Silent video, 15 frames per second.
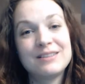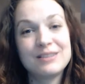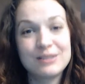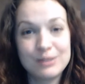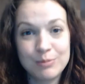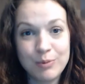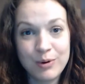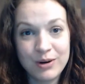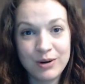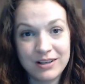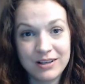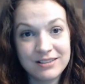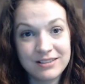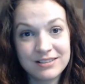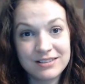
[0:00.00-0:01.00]
to support
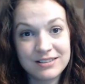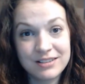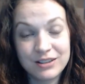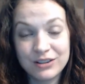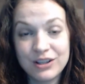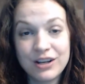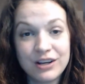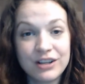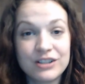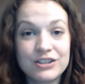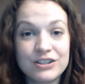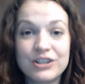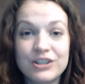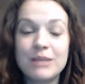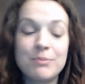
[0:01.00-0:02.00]
us along our
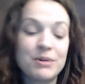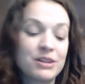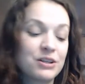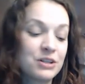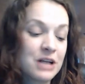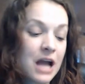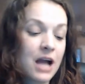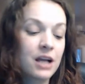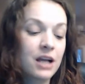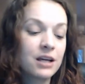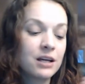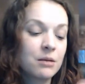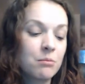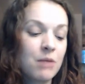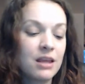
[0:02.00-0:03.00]
journey, but they're not going
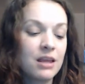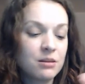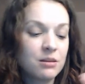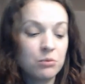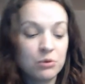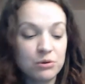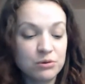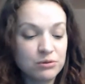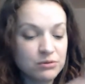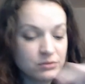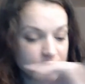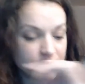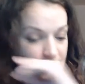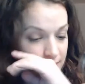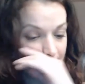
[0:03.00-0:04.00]
to make the
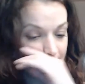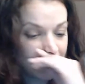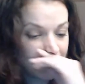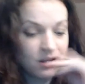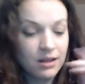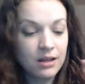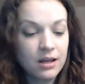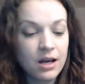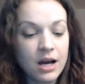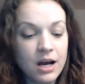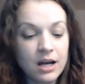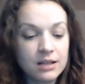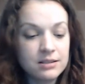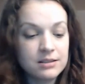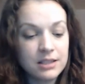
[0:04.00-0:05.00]
move
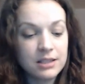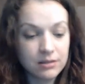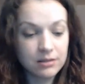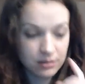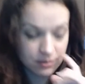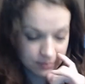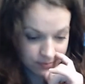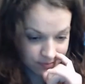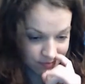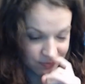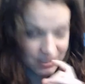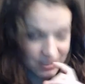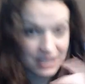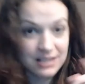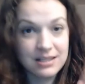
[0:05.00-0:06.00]
until
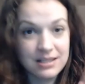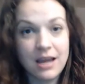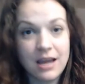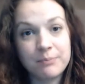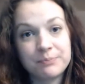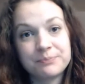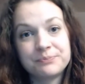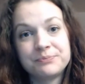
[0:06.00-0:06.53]
it's time.